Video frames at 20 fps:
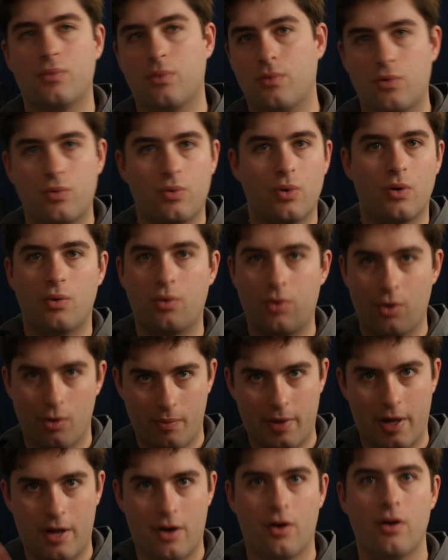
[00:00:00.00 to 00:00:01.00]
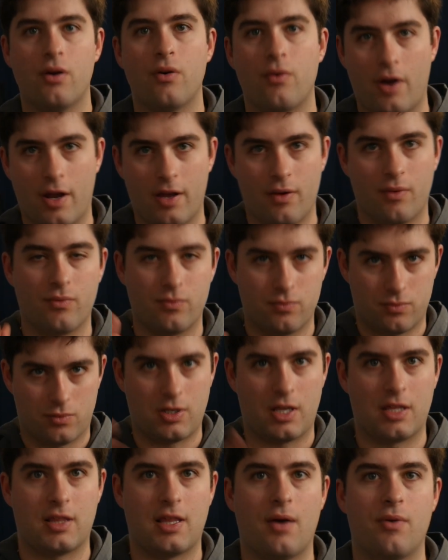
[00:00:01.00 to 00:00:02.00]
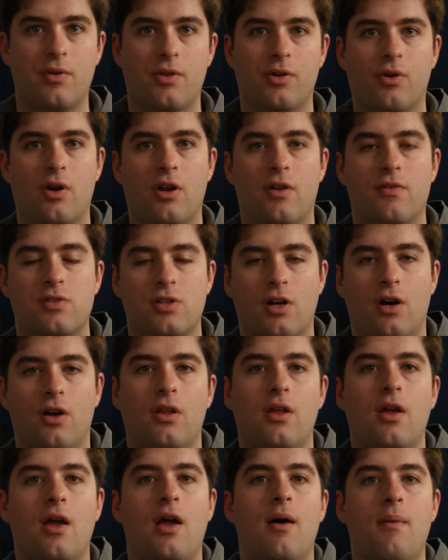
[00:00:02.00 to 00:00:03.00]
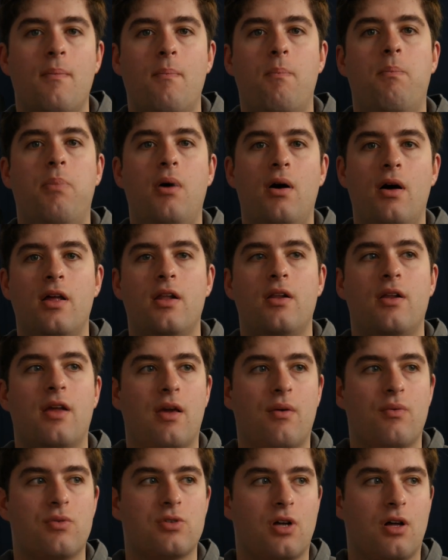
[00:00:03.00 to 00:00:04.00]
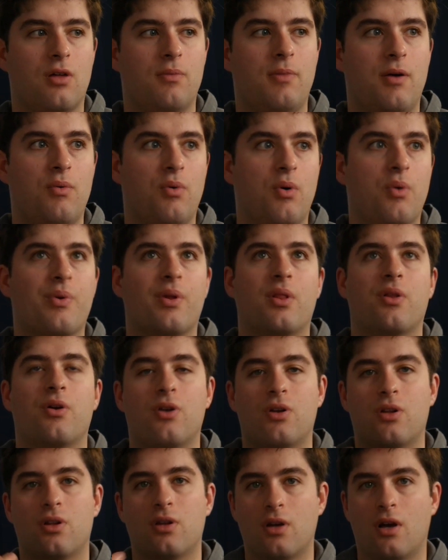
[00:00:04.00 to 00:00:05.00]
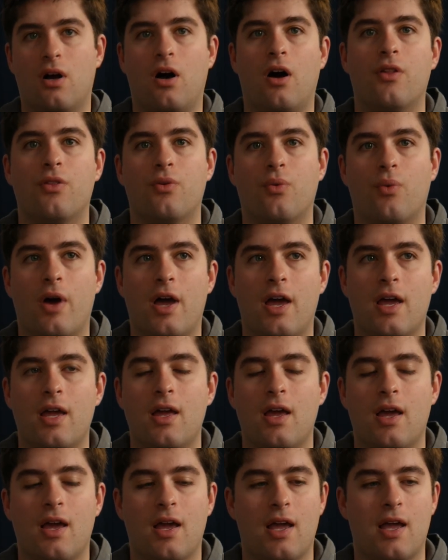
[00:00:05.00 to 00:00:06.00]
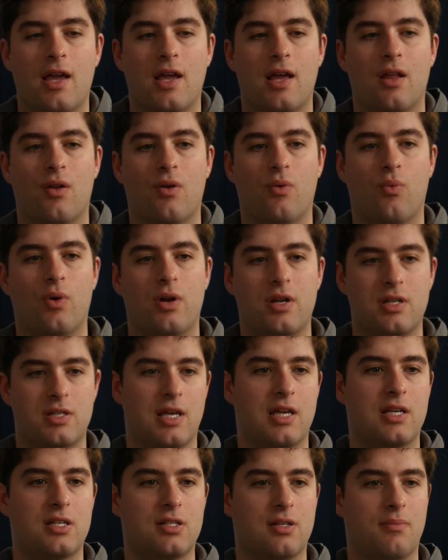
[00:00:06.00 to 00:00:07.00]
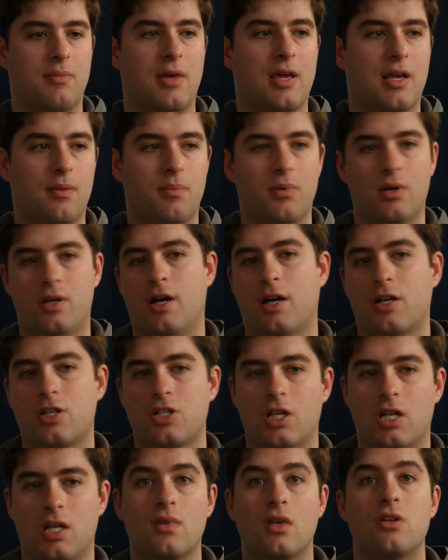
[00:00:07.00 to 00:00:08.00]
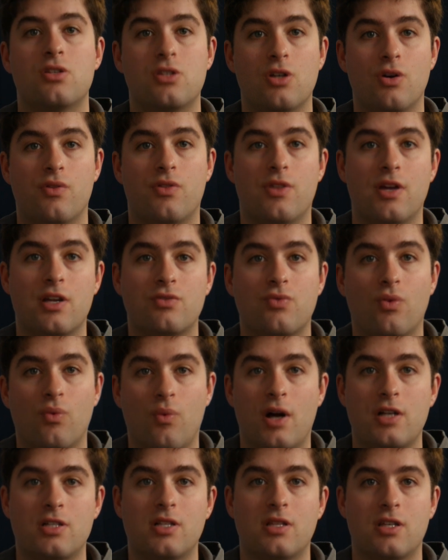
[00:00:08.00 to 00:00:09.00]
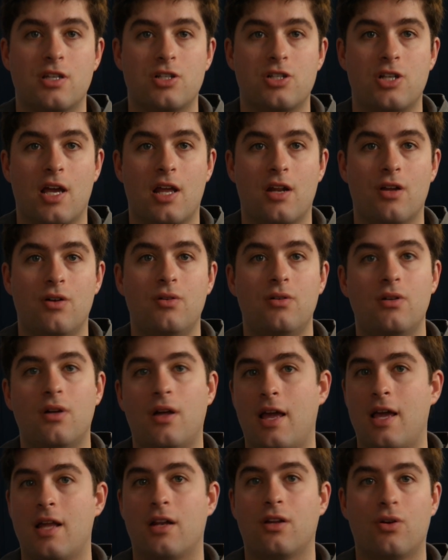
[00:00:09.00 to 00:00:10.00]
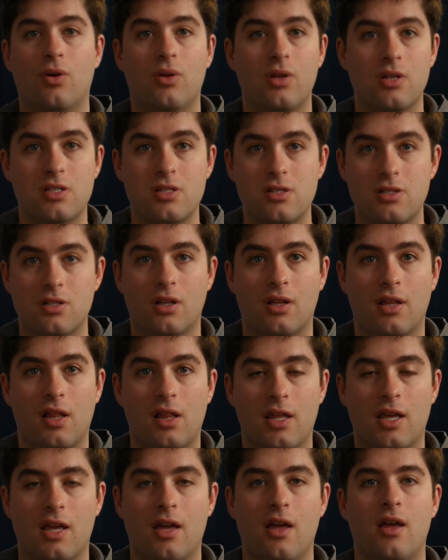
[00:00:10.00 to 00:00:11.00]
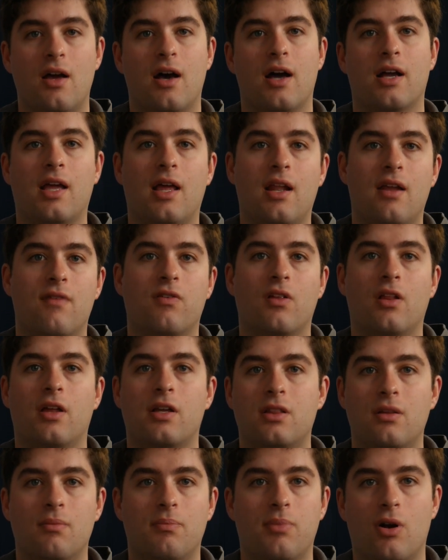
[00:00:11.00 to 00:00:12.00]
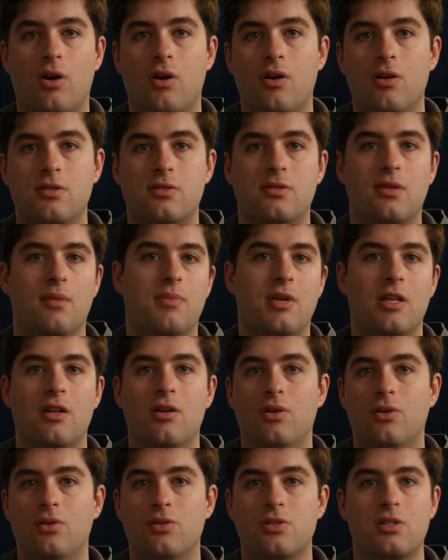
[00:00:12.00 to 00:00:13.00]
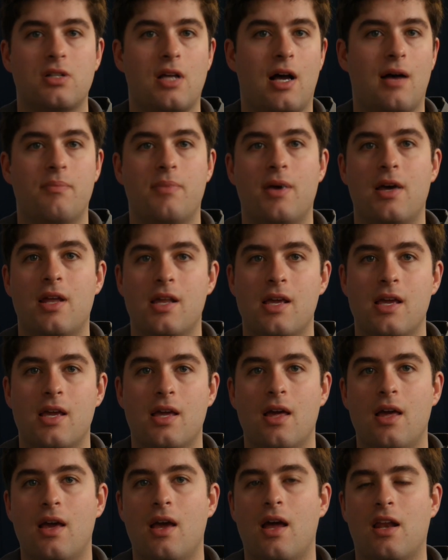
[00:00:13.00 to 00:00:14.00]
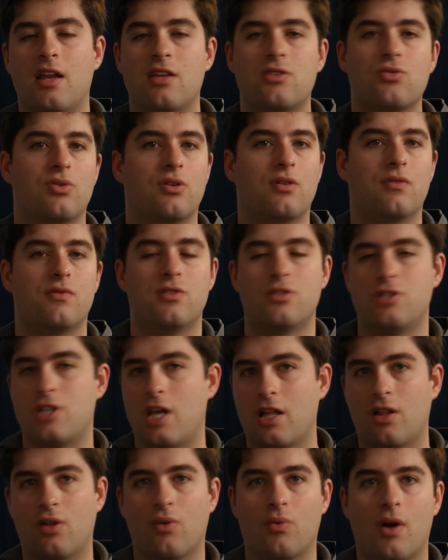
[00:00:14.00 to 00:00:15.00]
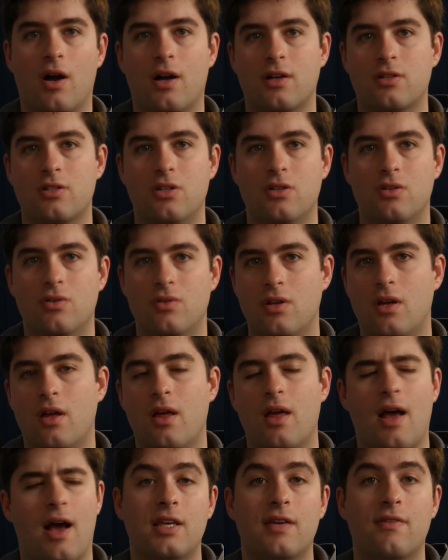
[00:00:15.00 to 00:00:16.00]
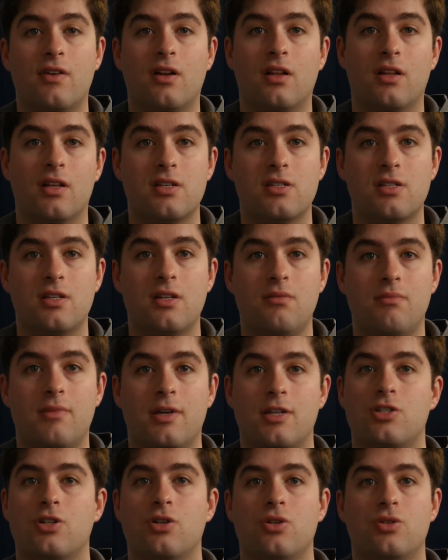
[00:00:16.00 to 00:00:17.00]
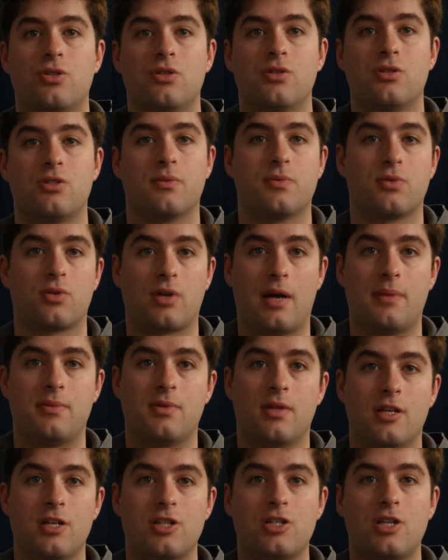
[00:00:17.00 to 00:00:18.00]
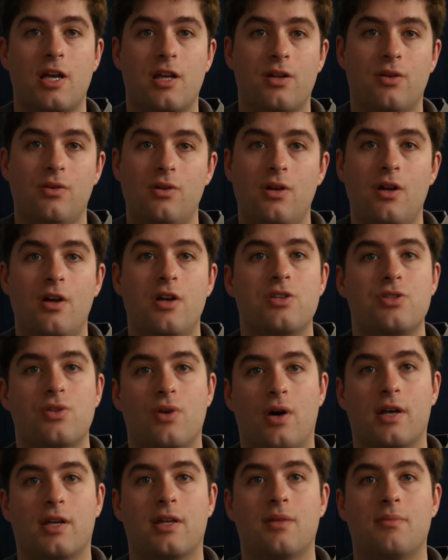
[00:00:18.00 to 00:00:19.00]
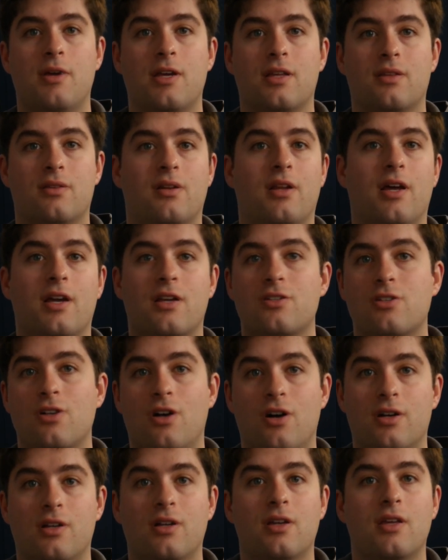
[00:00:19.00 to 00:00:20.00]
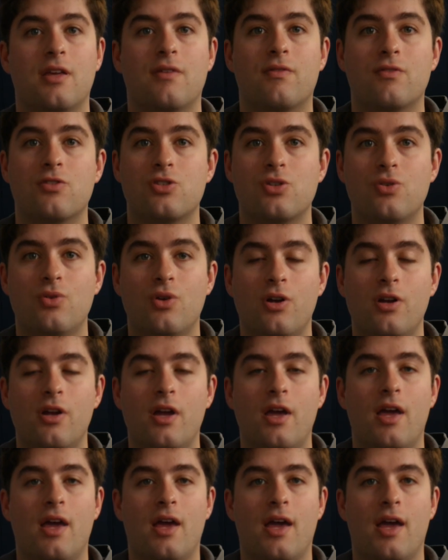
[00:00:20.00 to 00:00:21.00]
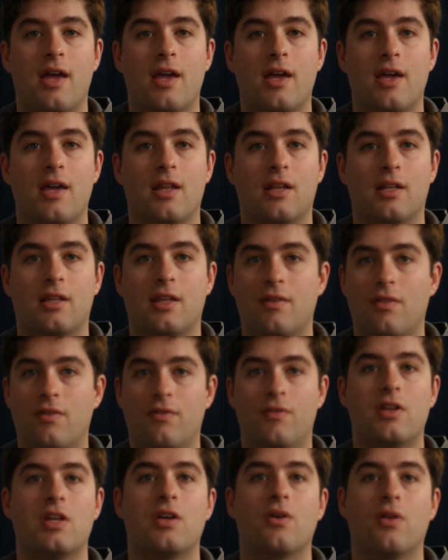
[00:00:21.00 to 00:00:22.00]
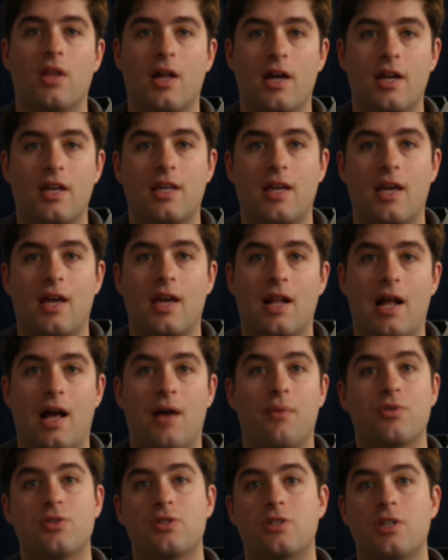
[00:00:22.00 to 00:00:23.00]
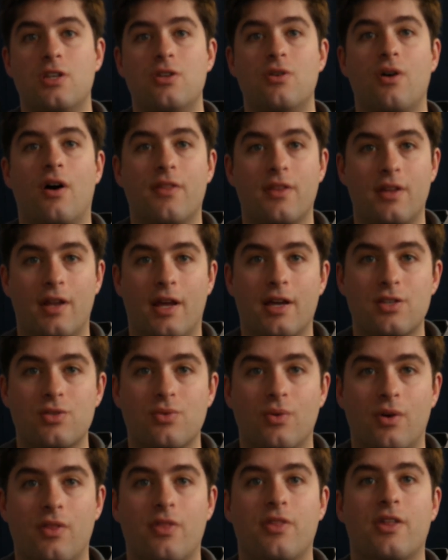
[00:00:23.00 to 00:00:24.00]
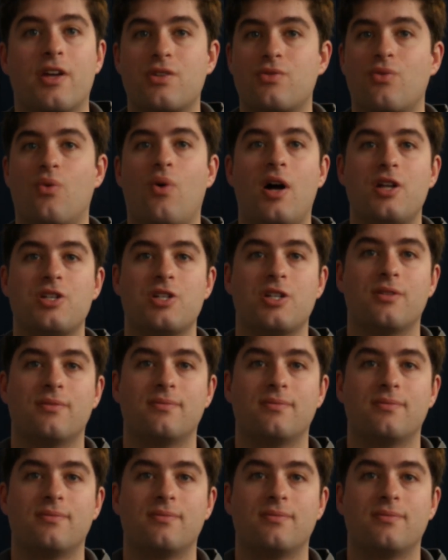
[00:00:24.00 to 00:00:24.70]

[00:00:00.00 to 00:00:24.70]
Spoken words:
quote unquote better, right? Take that with a grain of salt. But it was all about what we learned on the way and what it takes to make a production. So thanks for watching this channel, and go listen to Lily. Again, if you like the Byrds, the Beatles, Tom Petty, any sort of jangle rock tune, give it a listen. Make sure to subscribe to this channel so I can make the next song even sooner, and give the video a like, and I will see you on the next one. Thanks for watching.